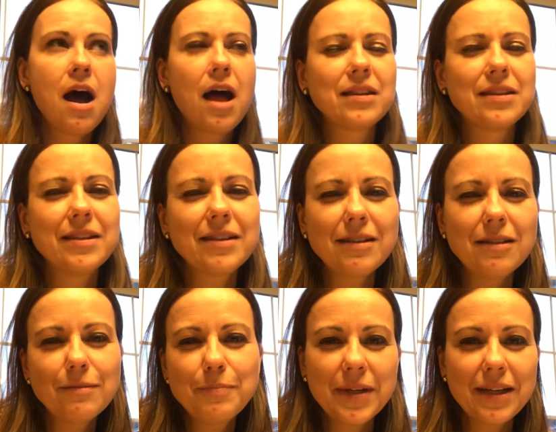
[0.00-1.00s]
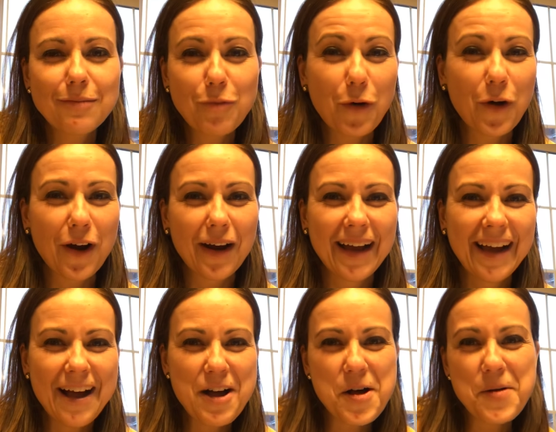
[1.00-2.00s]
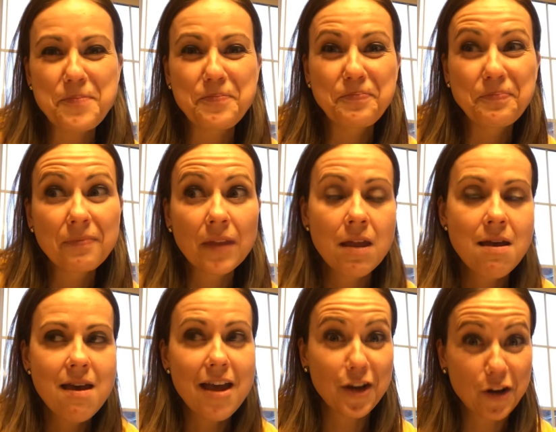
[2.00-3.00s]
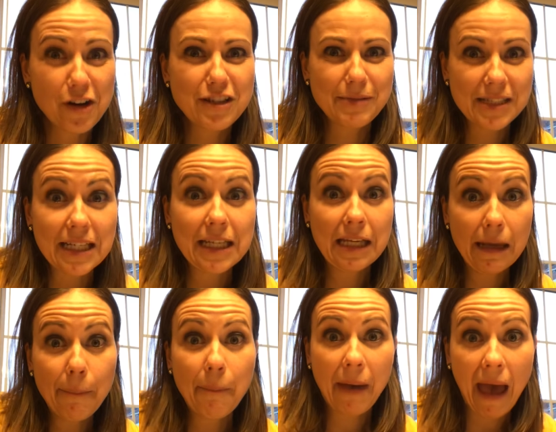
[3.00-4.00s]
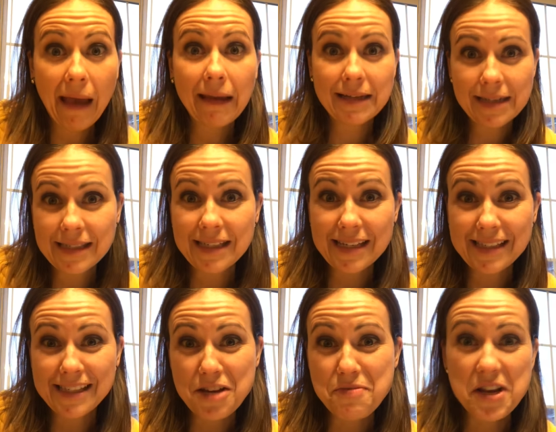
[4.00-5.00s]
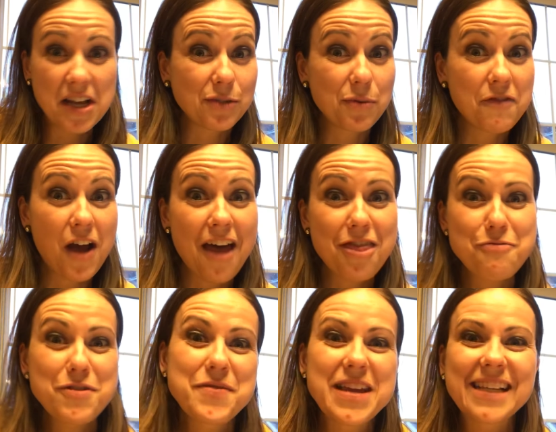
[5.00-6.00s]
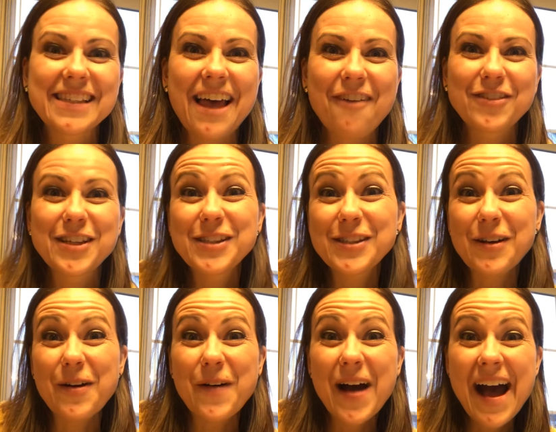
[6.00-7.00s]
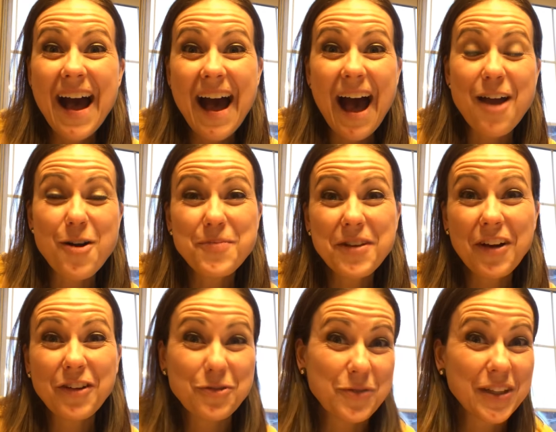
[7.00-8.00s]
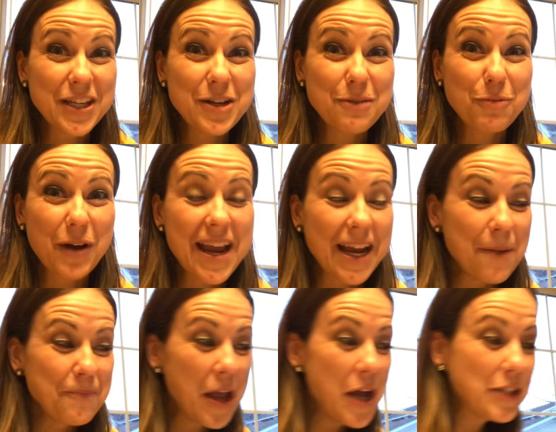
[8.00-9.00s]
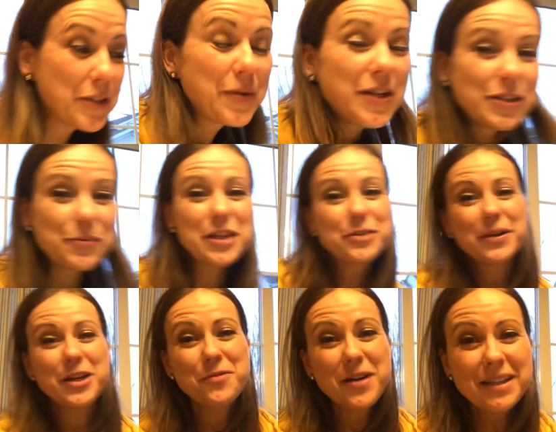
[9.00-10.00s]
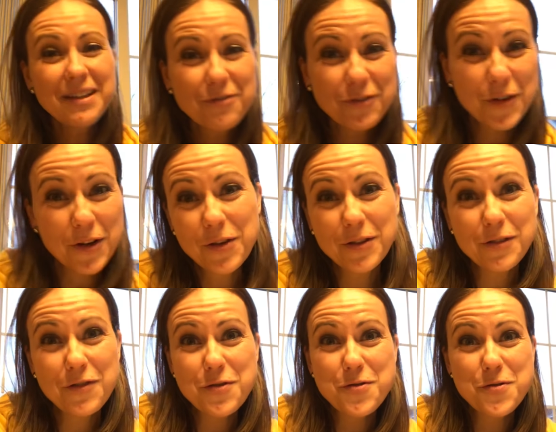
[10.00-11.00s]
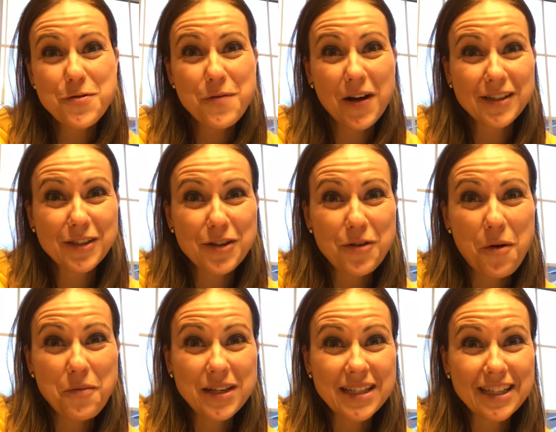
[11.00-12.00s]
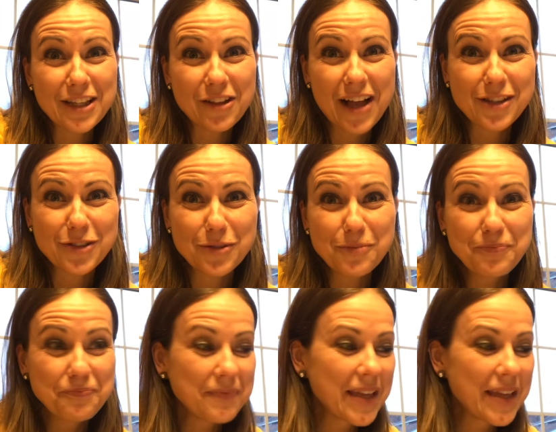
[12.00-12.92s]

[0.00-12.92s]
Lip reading: a little bit more encouragement to get back to CC because we've got 3 weeks left. So I hope you've had a really good break. So here's week 21 for those of you who want to know what we did in the classroom.